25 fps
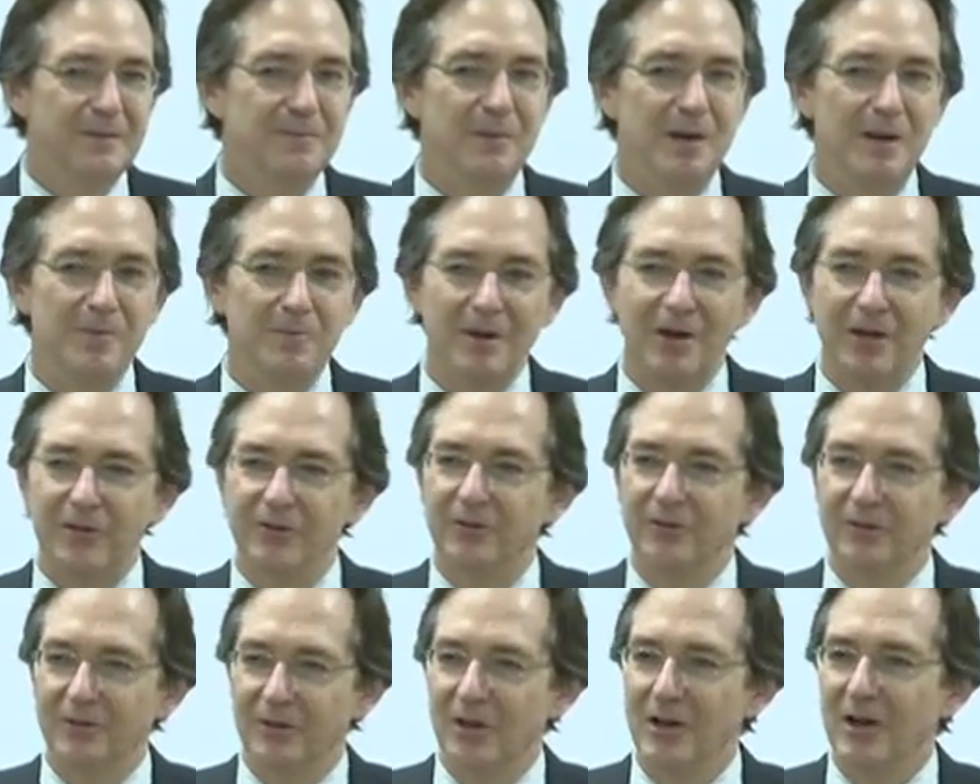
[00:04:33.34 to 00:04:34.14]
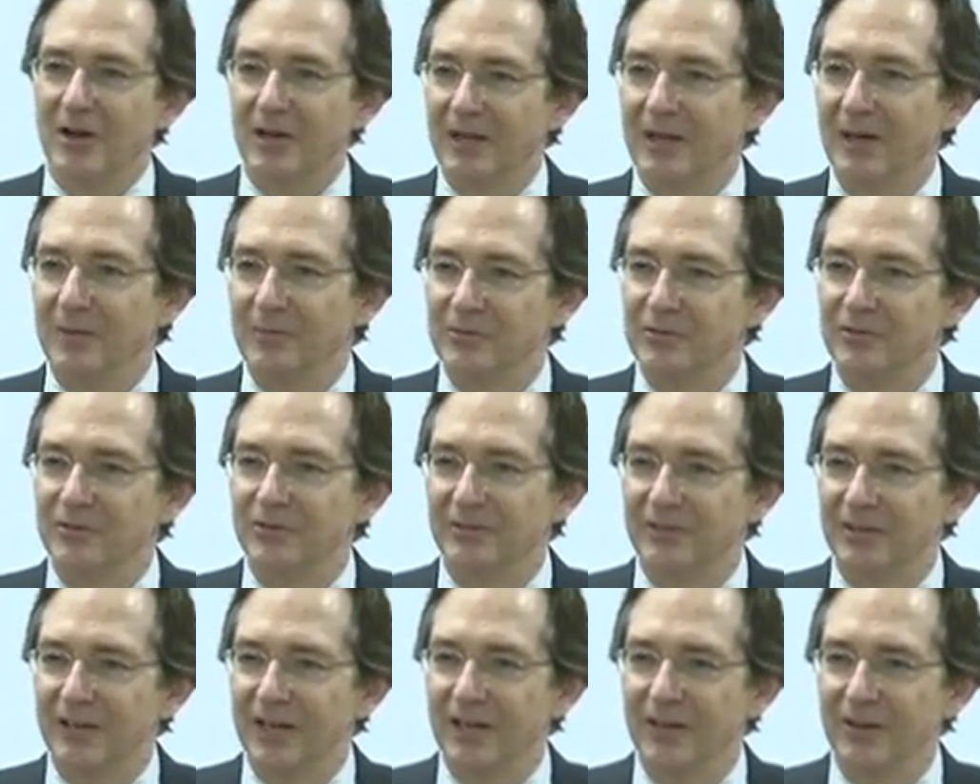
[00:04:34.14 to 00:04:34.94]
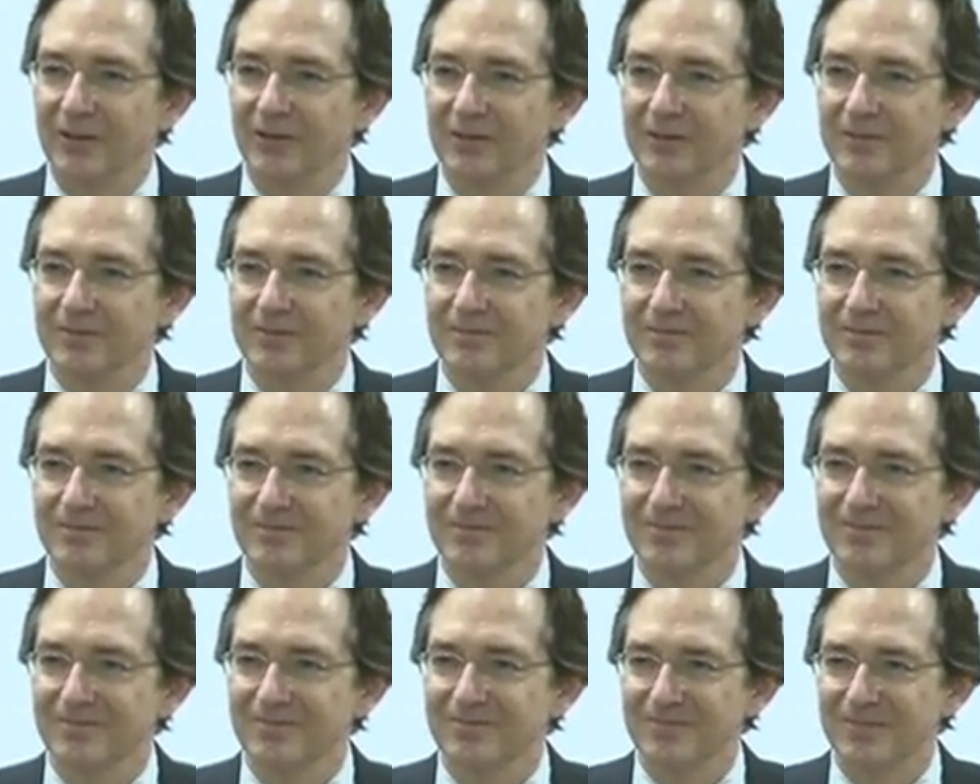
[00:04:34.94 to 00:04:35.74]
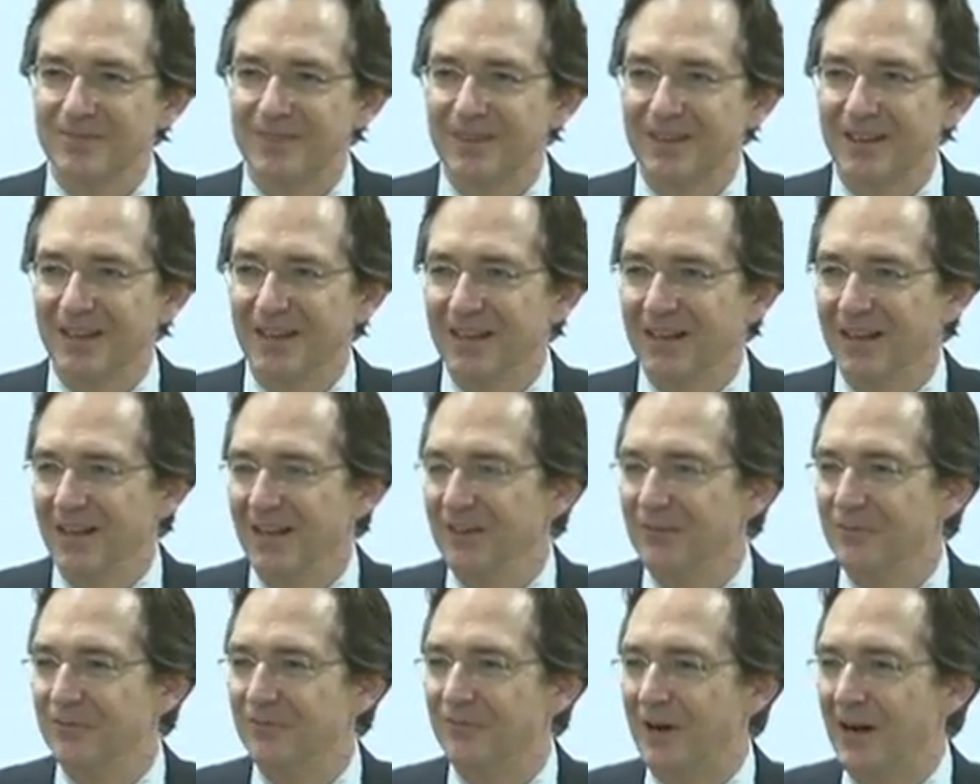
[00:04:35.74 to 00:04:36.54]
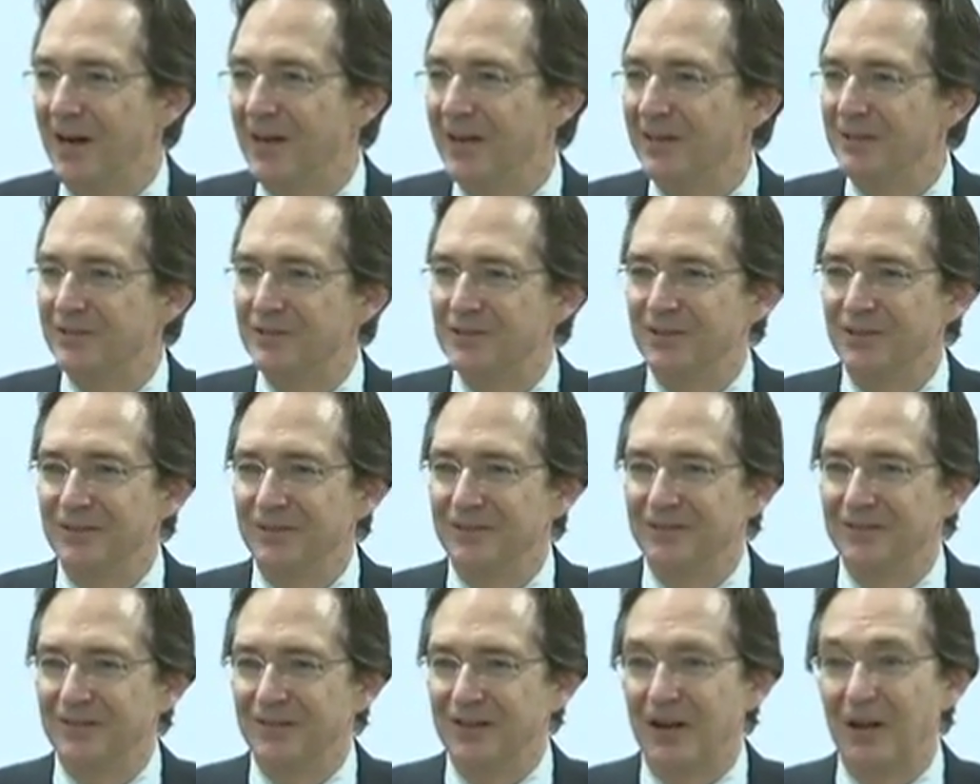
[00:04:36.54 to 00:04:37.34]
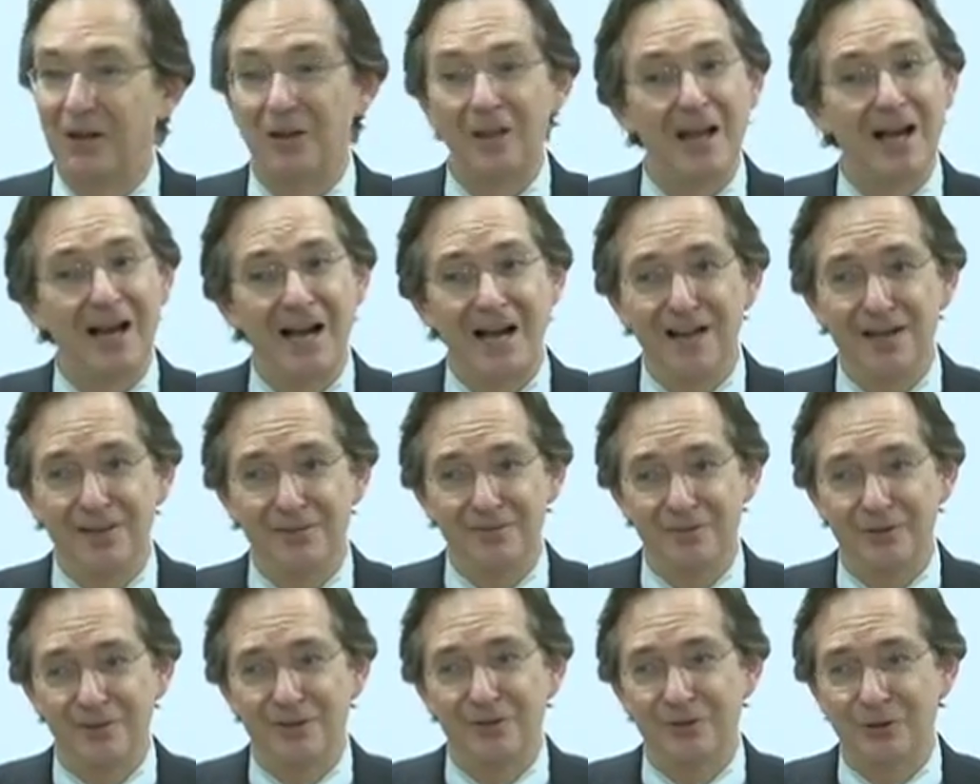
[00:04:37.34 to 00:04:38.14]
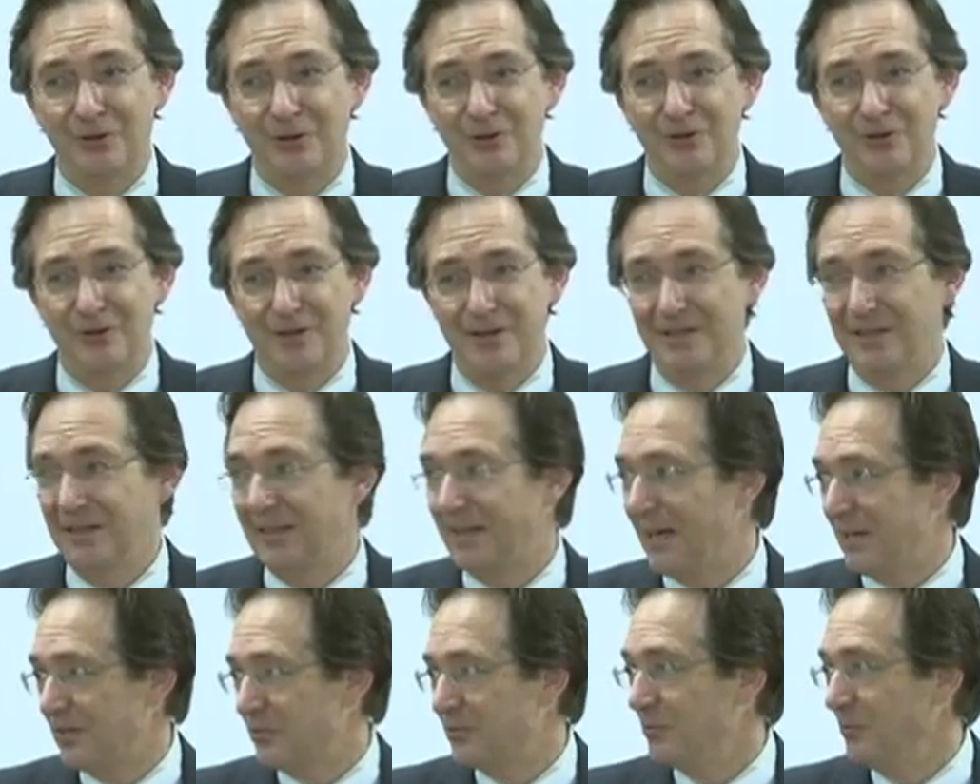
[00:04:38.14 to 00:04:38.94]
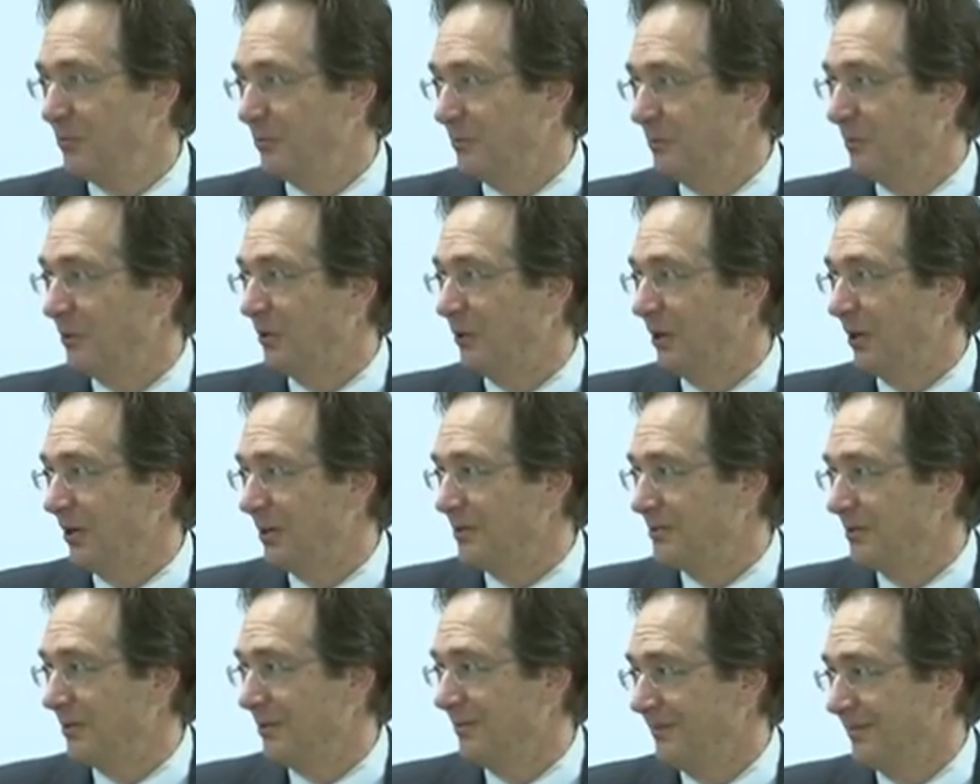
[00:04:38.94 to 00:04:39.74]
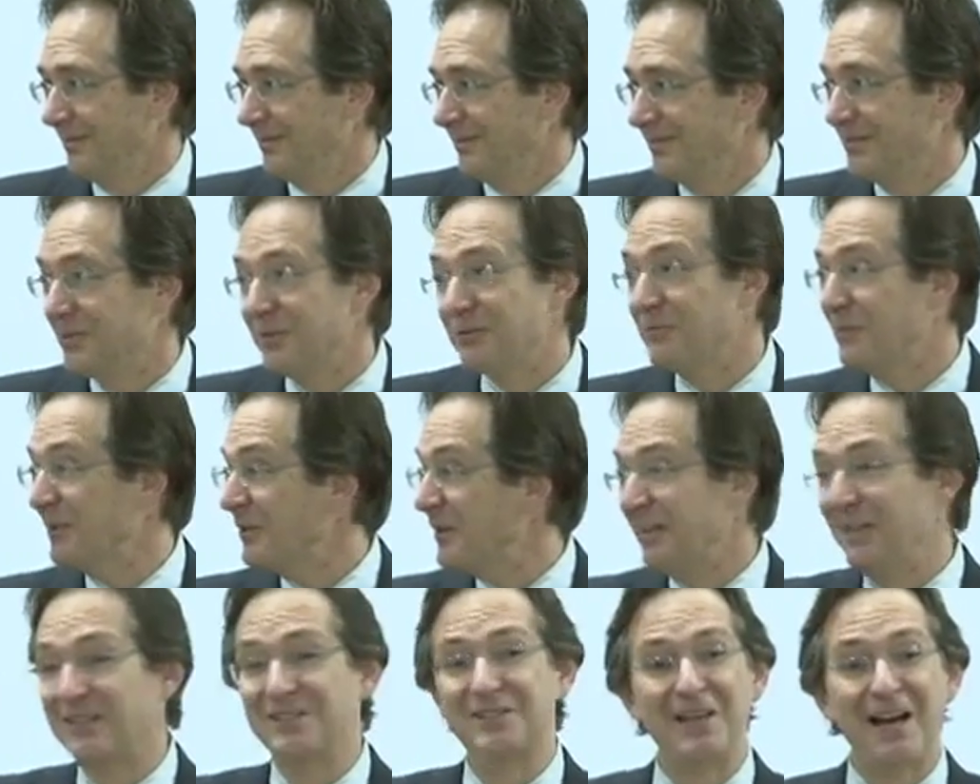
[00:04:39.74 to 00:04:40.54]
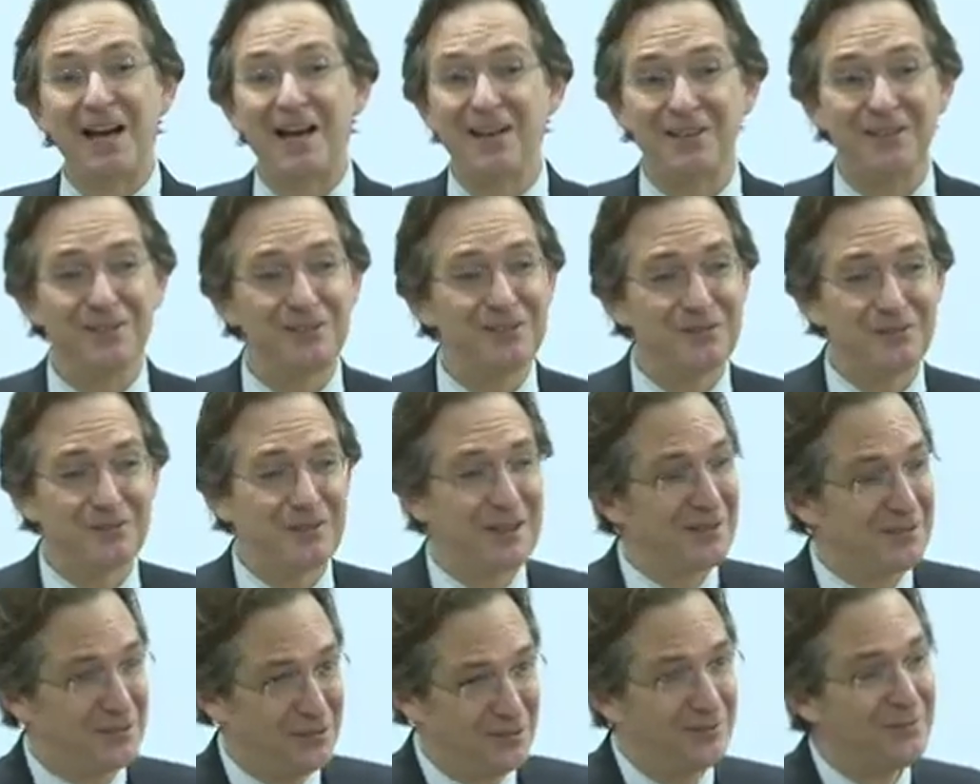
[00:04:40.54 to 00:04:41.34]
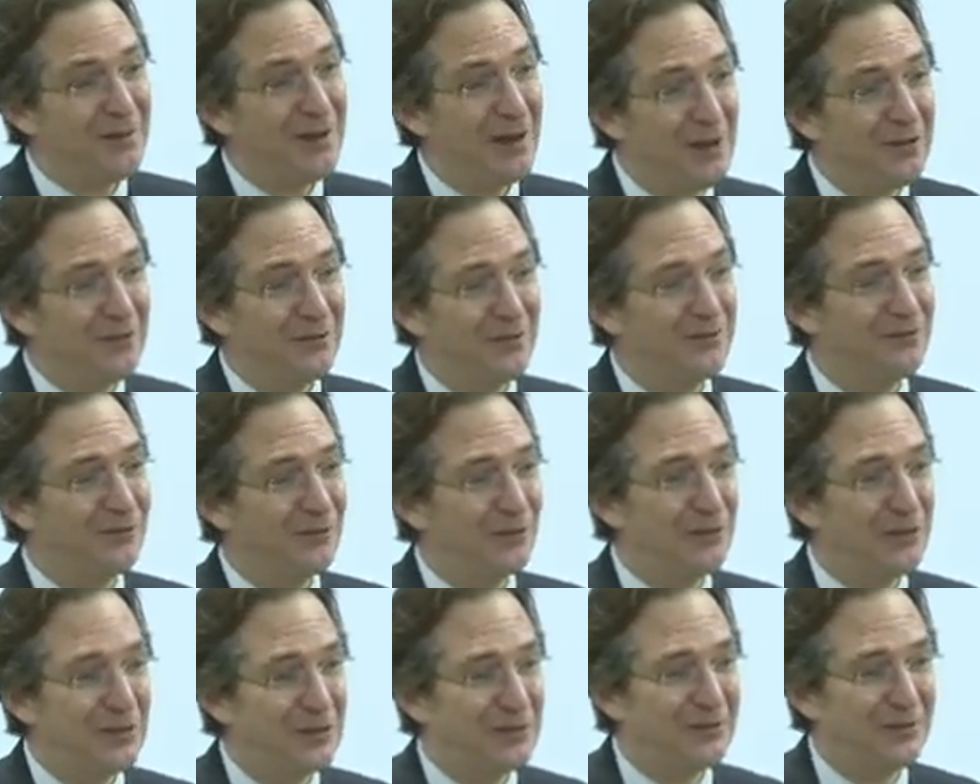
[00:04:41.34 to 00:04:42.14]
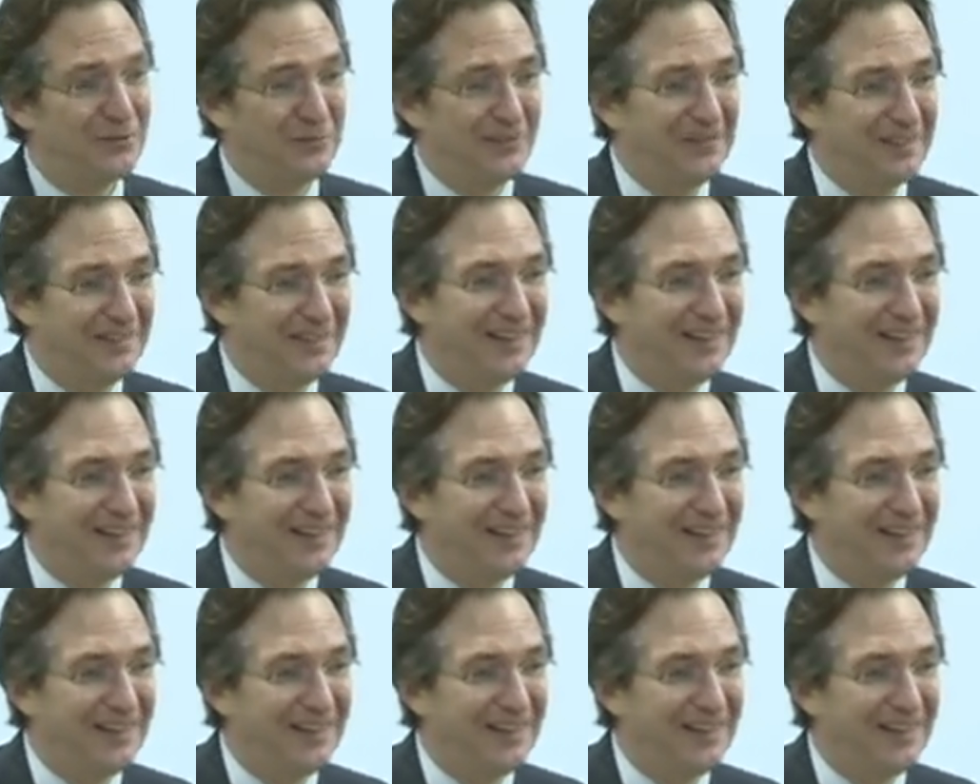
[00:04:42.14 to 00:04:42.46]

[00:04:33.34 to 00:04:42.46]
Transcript: my mother-in-law comes to town and finds it alive in, her, in the guest room closet. She's really excited that she found it for us.